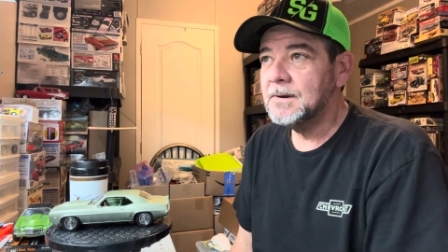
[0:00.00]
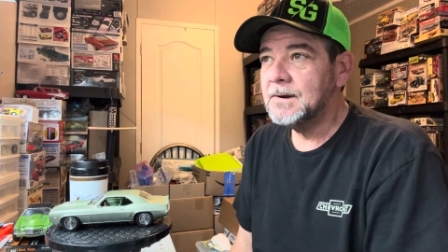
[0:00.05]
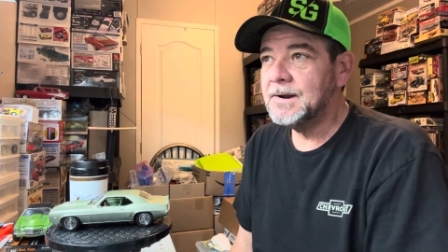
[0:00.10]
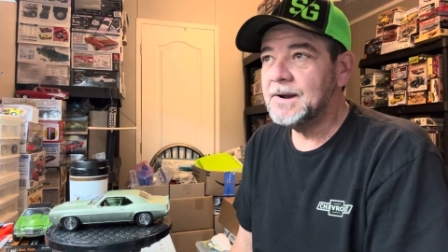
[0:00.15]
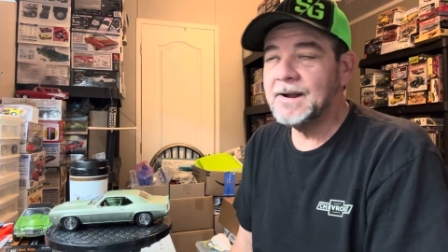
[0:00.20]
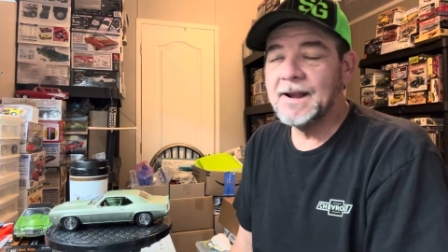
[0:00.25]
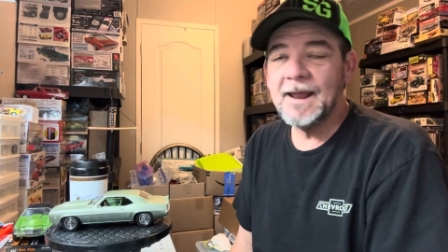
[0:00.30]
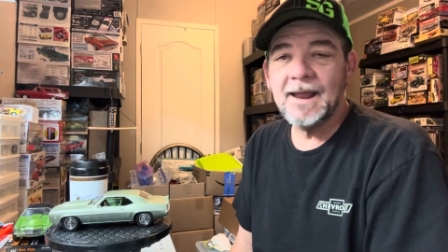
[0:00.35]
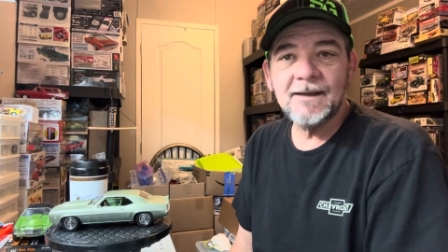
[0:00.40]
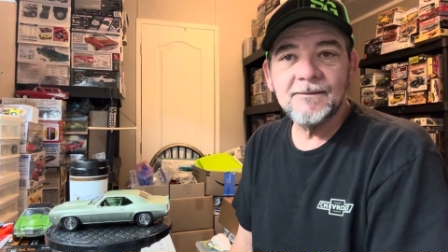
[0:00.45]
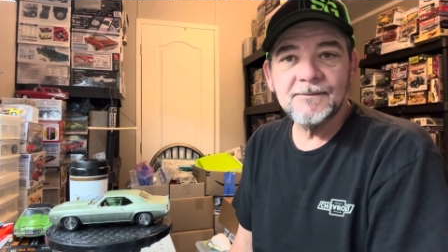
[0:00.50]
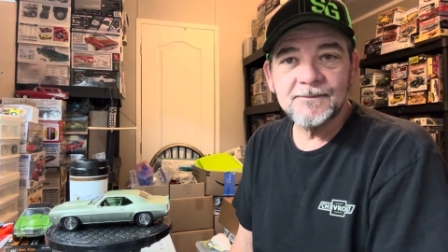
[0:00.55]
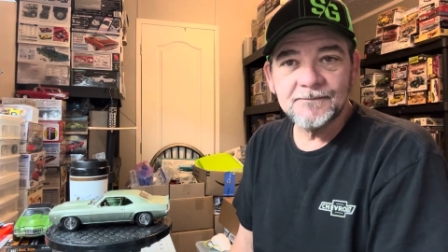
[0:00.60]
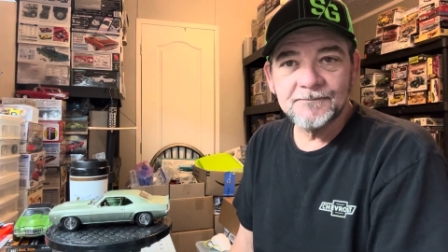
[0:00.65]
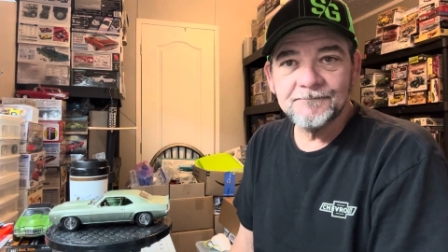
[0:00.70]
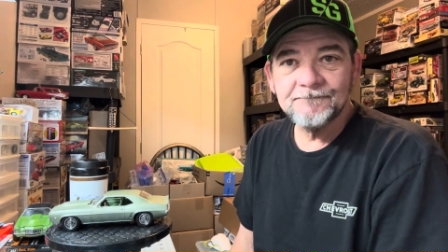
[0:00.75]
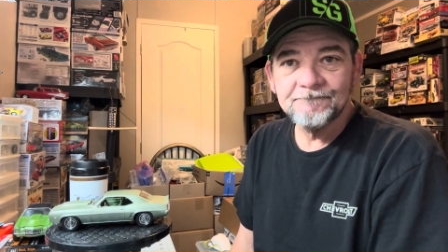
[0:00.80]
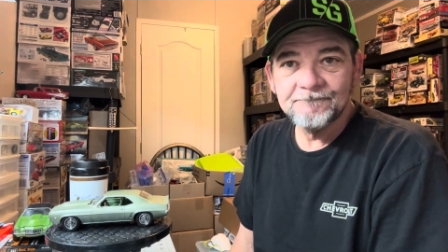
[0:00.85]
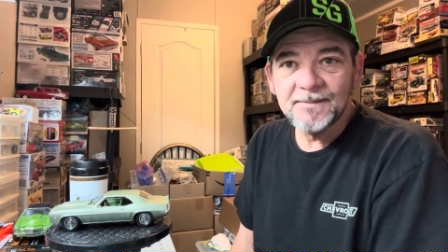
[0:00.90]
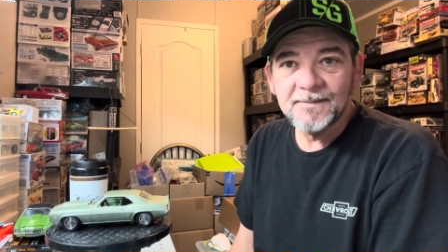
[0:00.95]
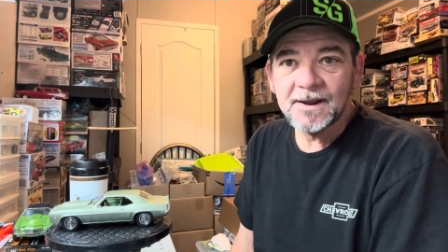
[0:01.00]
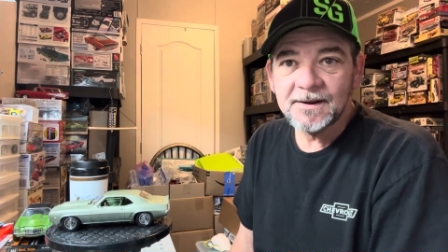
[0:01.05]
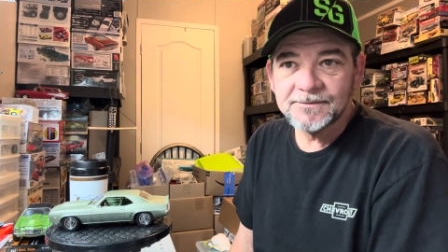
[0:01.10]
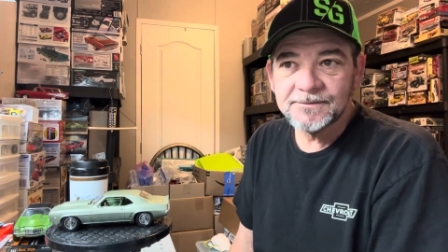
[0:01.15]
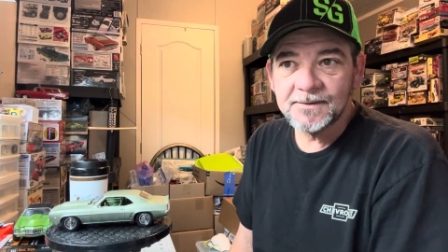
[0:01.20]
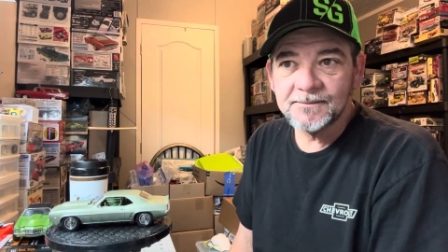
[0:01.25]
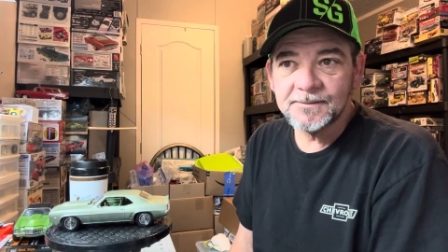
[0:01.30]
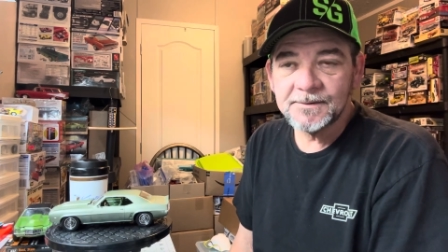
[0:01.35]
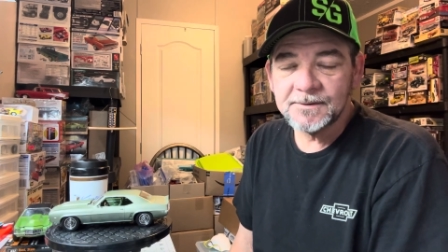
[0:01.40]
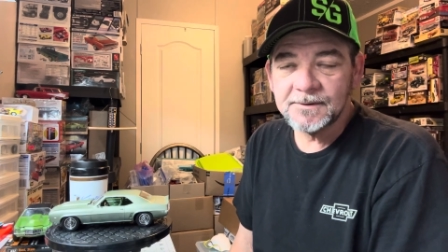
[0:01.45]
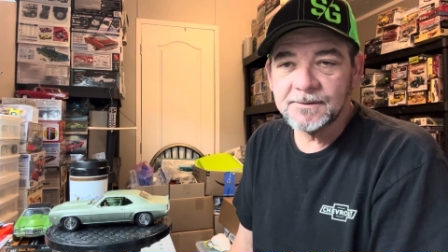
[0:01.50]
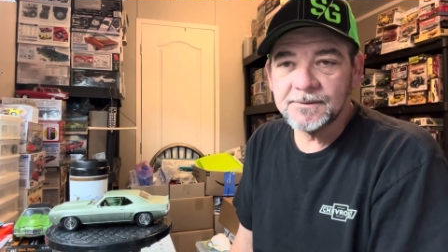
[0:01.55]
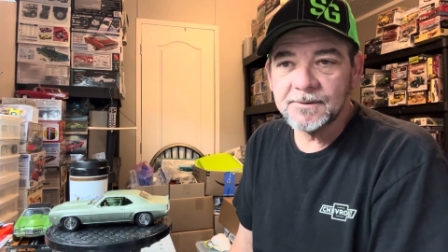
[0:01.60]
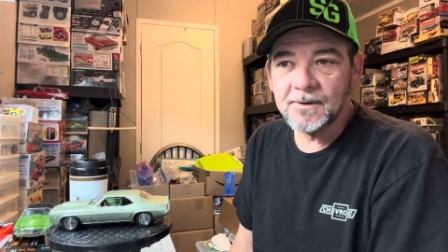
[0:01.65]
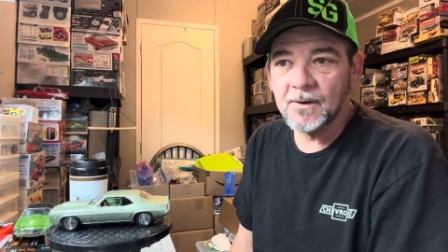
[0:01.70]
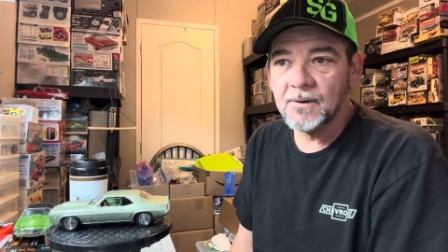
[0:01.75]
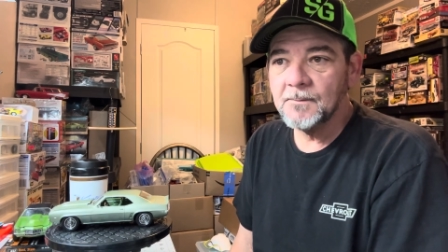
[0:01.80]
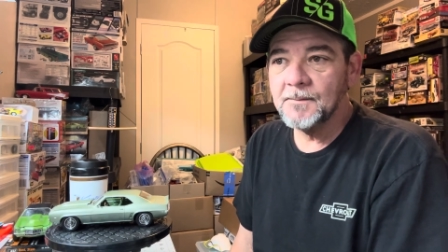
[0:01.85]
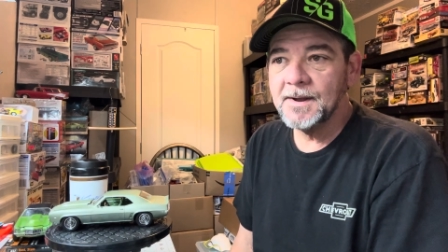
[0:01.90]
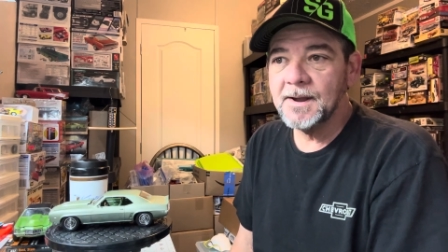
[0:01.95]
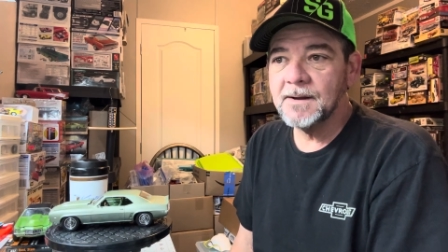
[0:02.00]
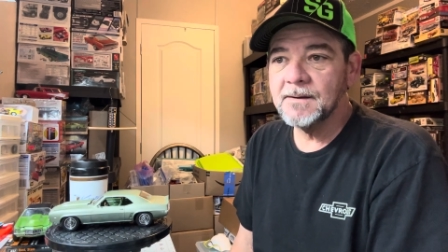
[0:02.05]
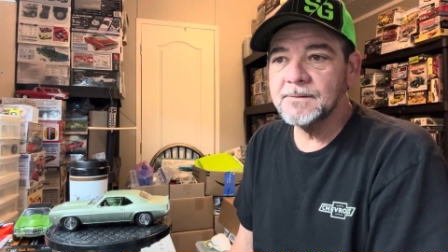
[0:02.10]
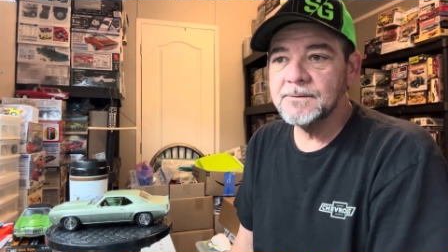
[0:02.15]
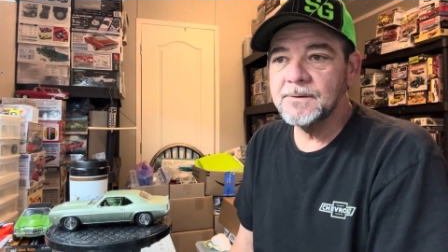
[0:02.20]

Didn't have a big subject to talk about.